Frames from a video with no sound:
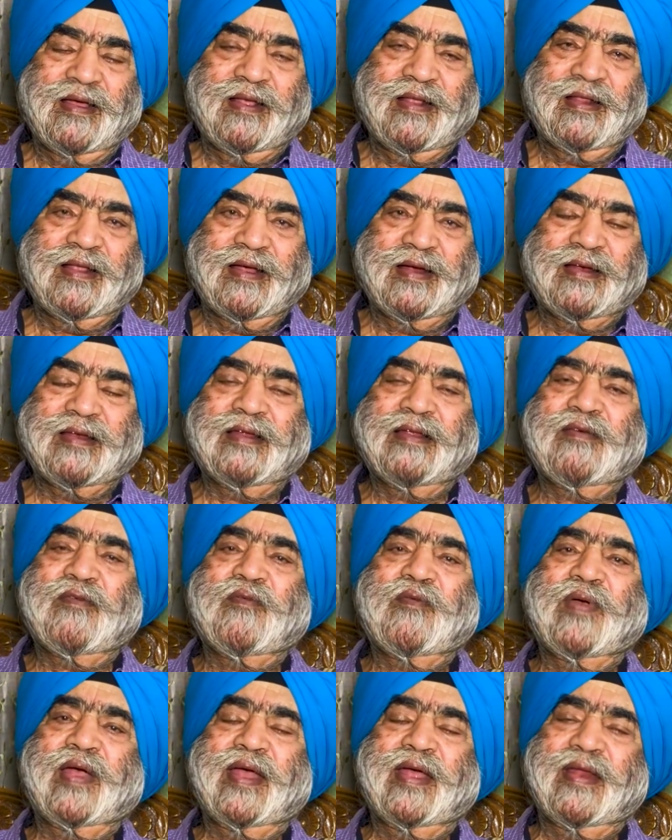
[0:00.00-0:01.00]
that
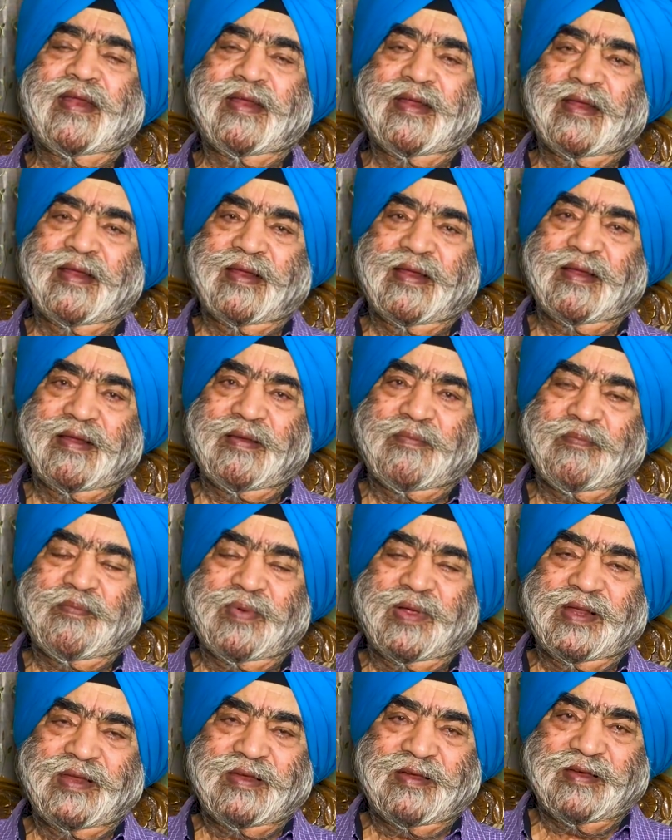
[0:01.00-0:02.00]
when
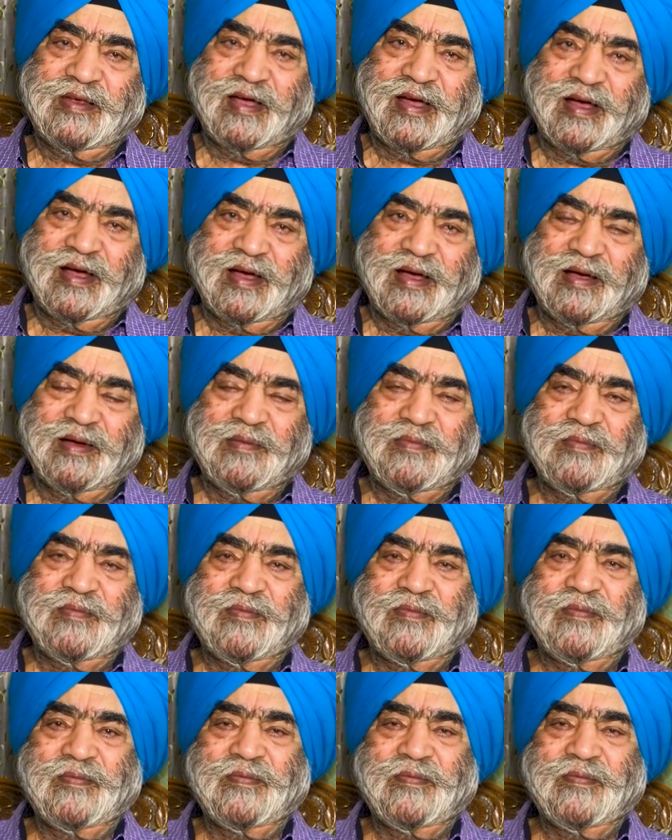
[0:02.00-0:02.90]
Punjab